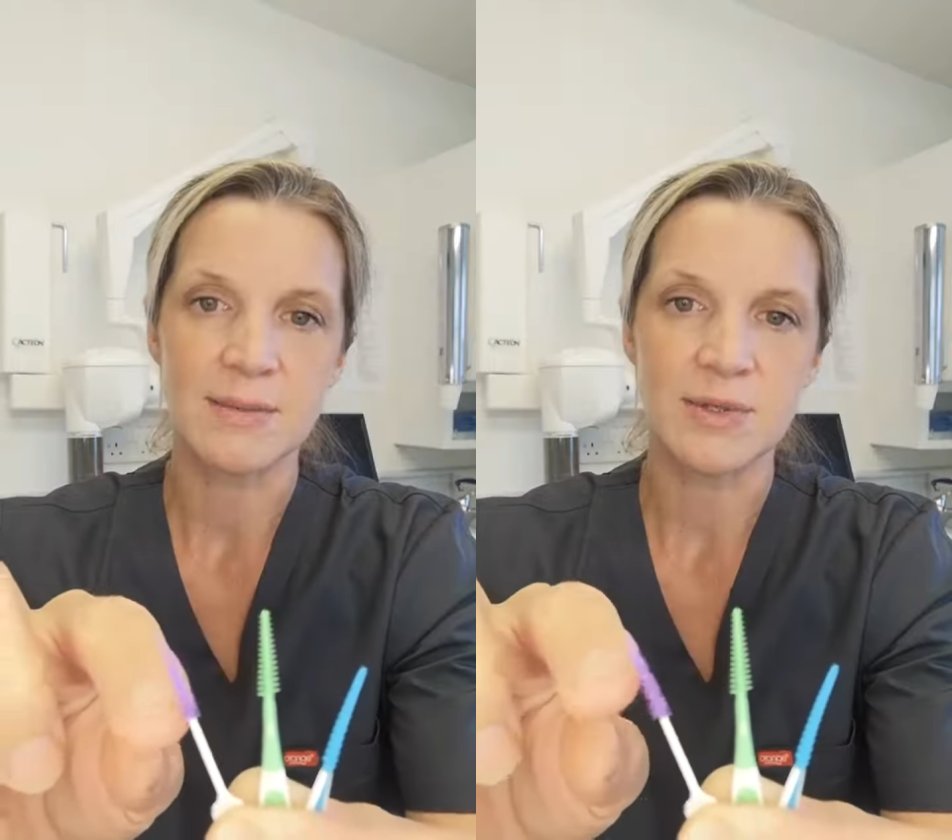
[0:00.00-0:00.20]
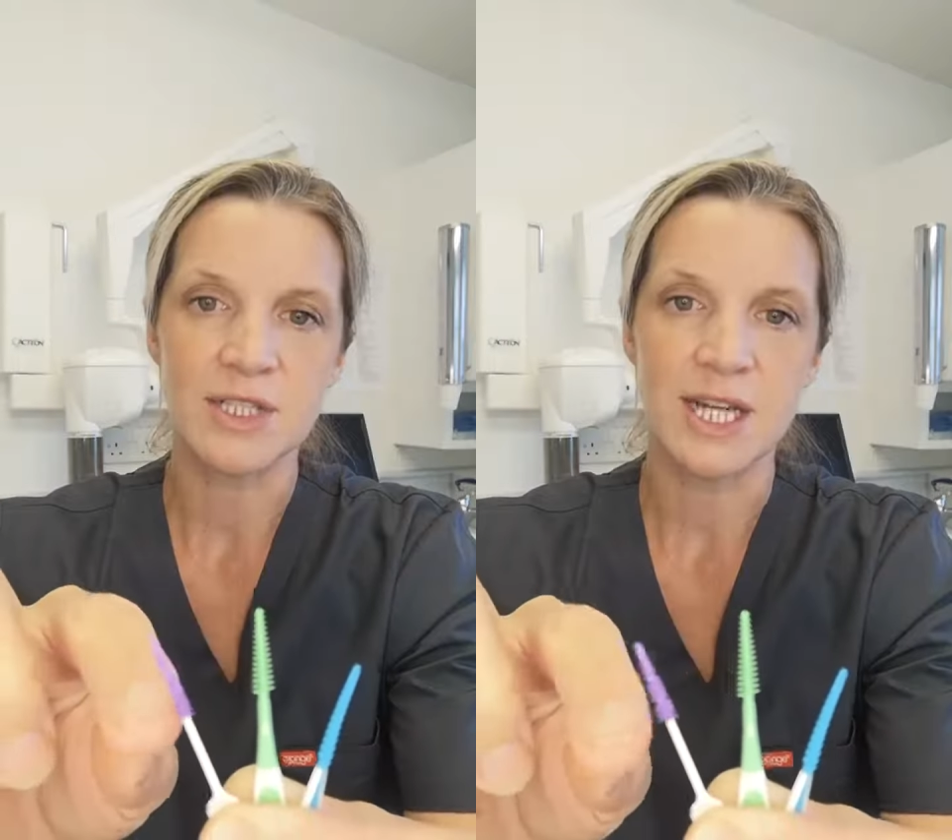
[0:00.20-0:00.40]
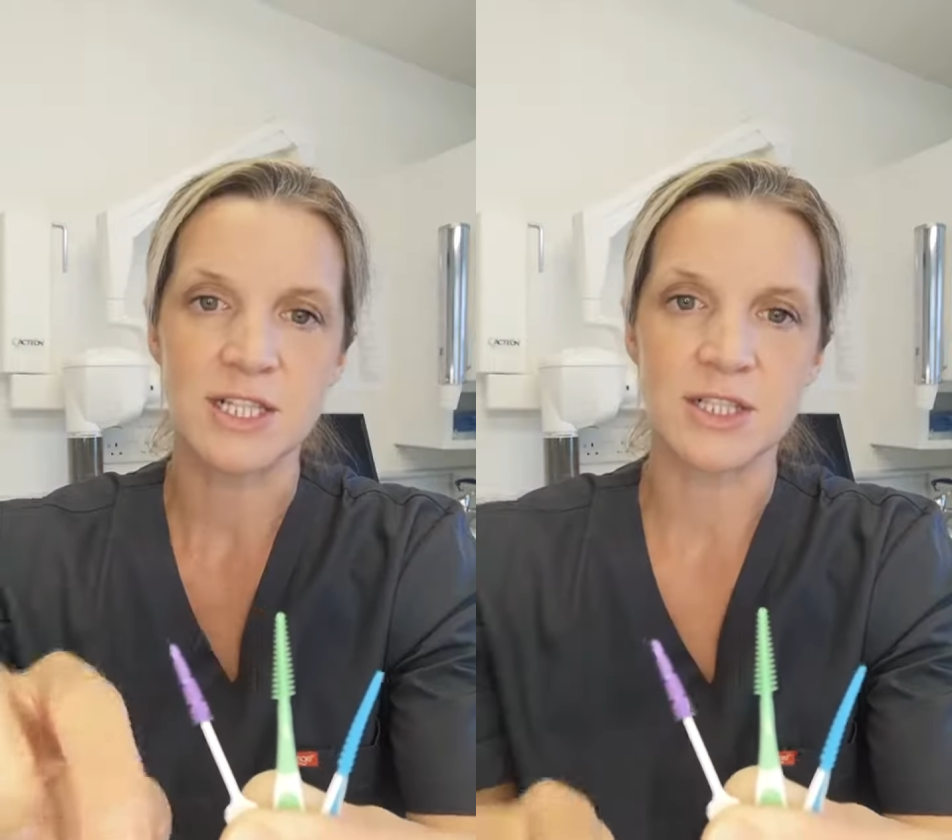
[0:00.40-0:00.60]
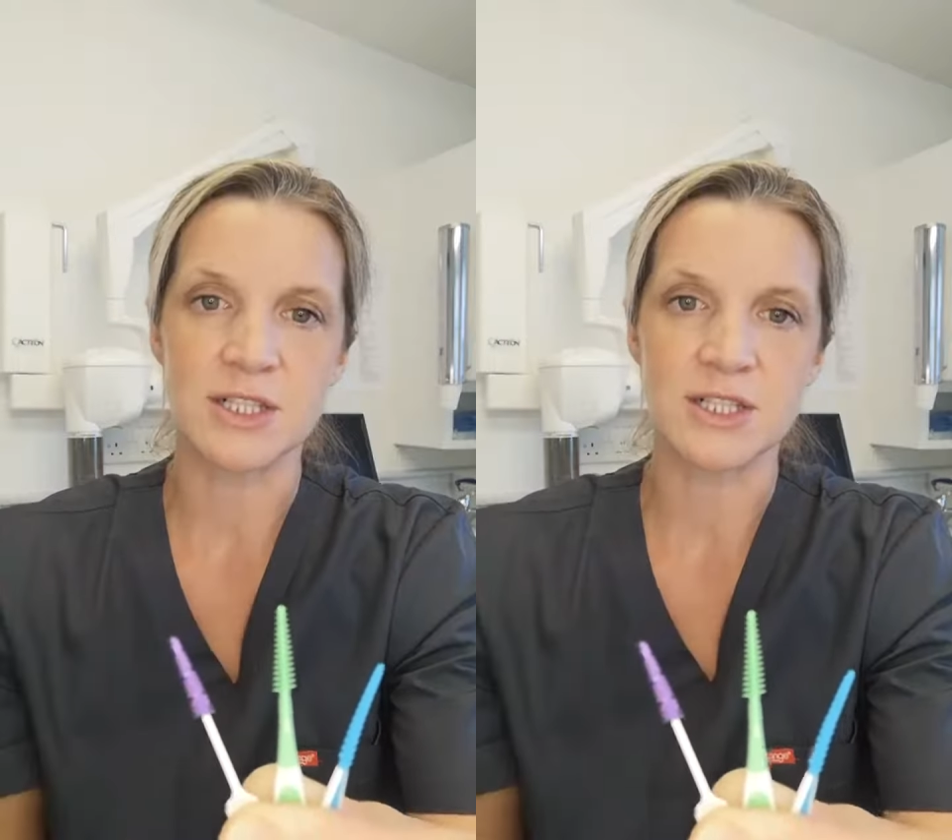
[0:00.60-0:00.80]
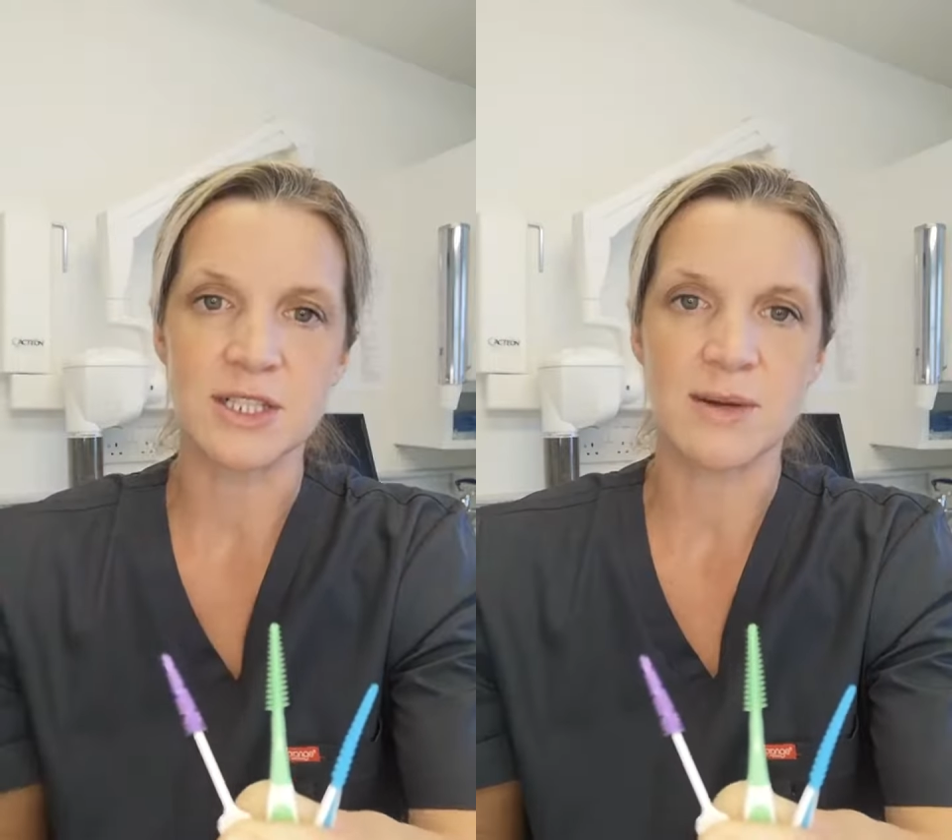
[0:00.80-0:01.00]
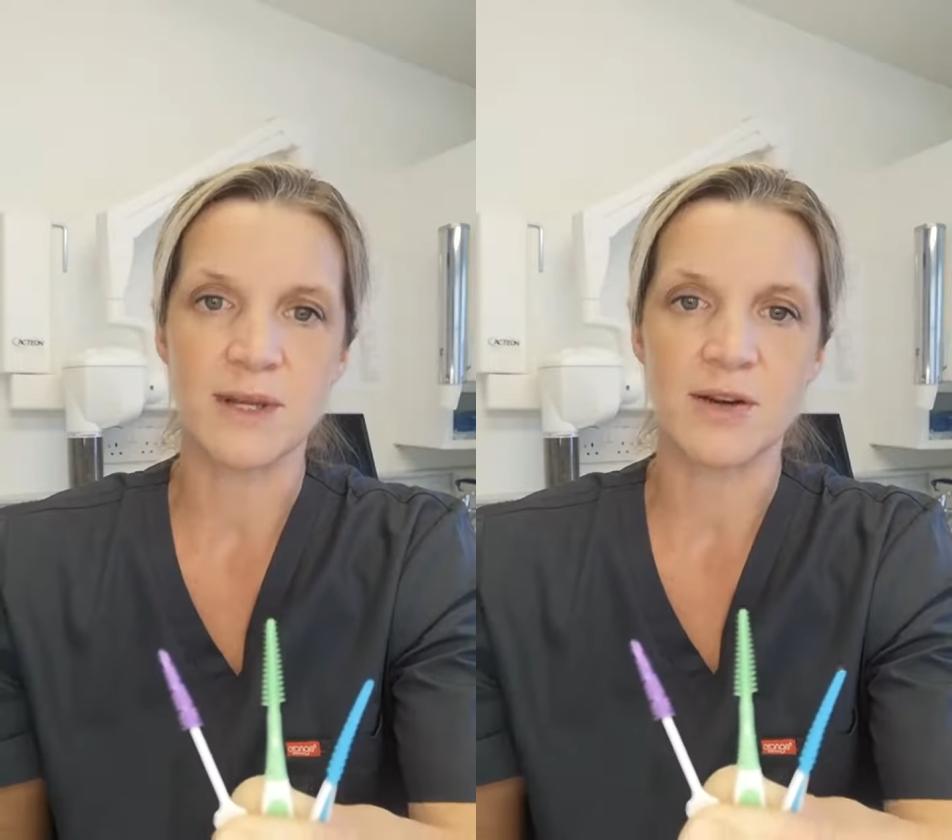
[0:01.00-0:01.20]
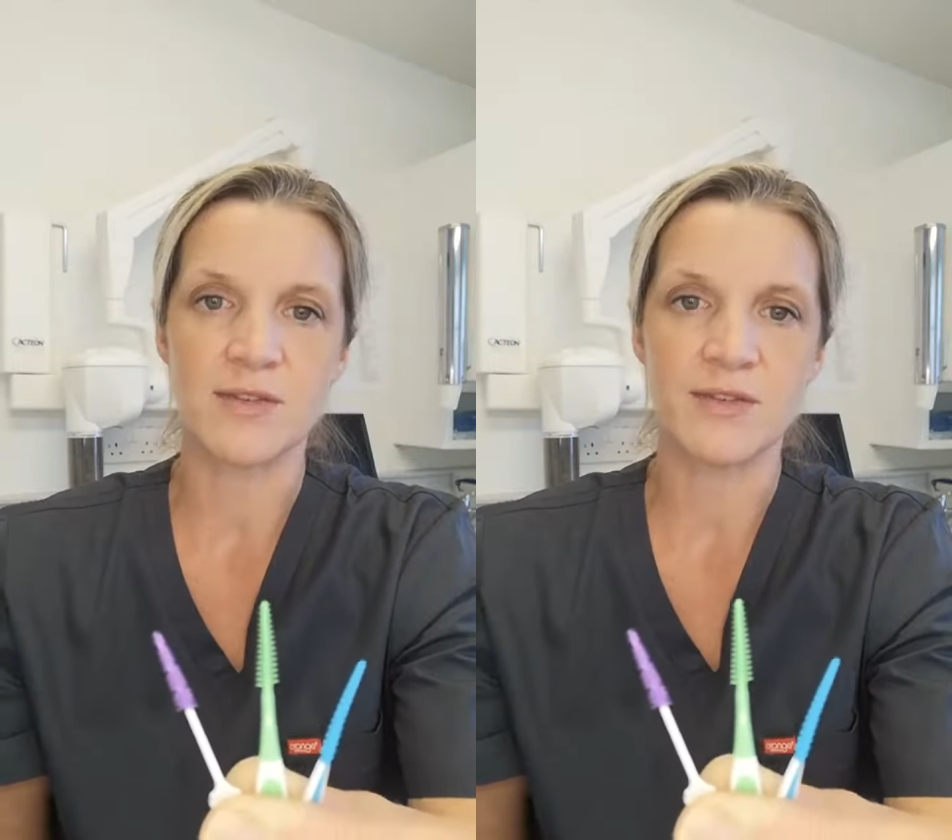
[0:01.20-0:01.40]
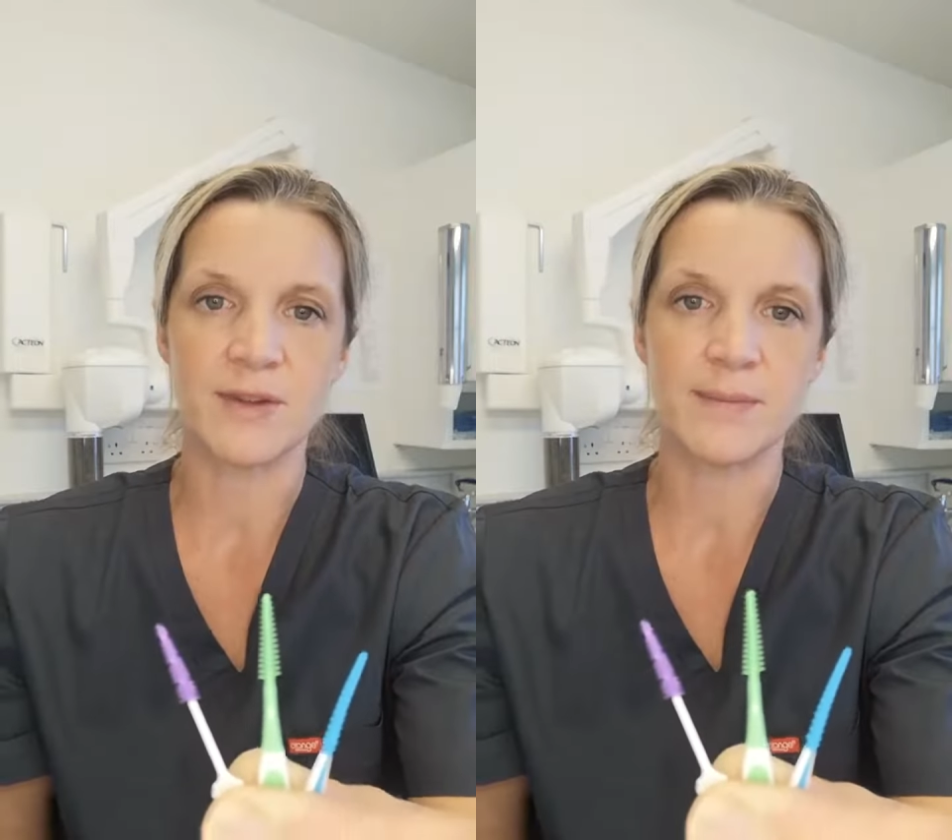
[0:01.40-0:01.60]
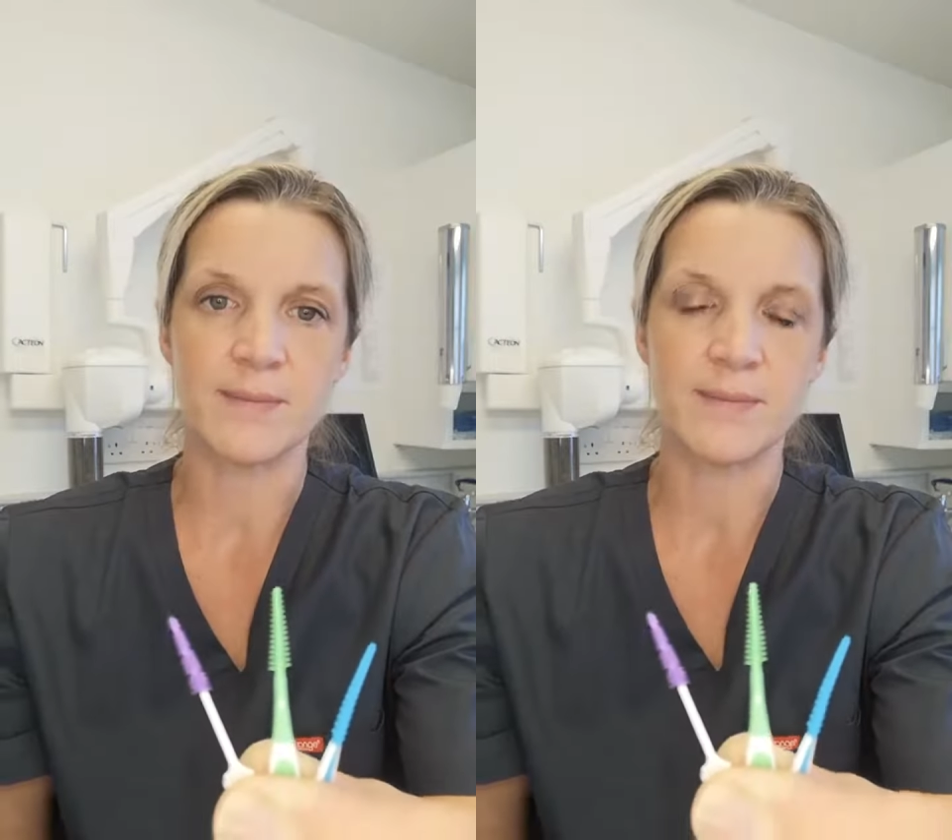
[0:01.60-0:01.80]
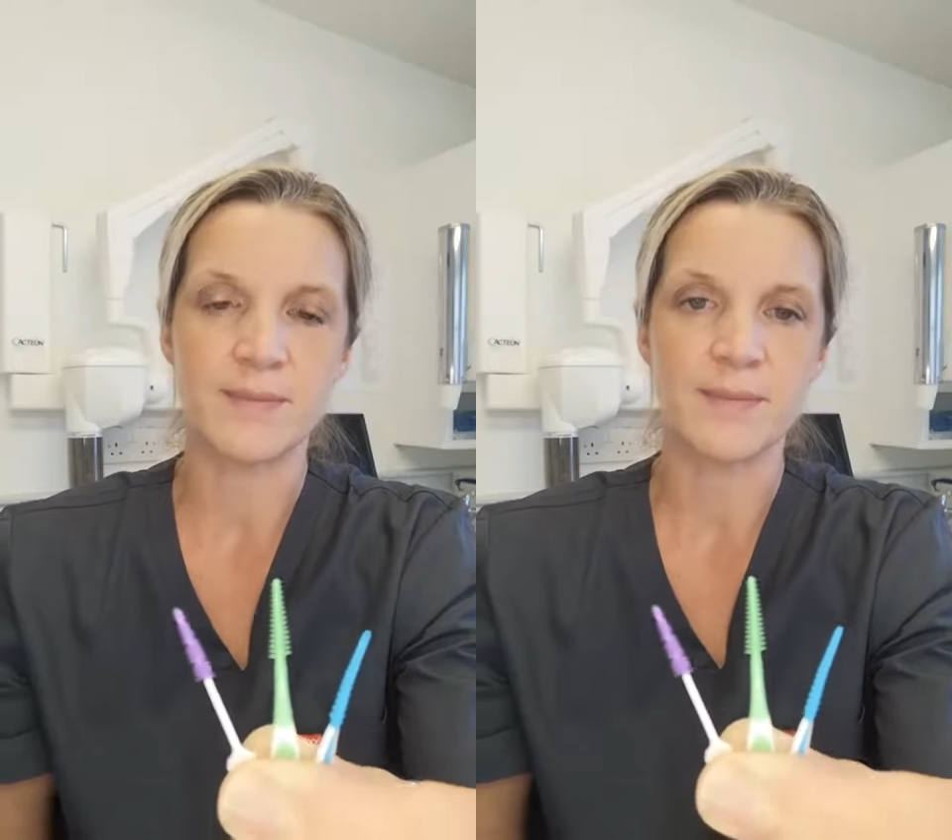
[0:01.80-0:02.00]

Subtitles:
projections coming off them.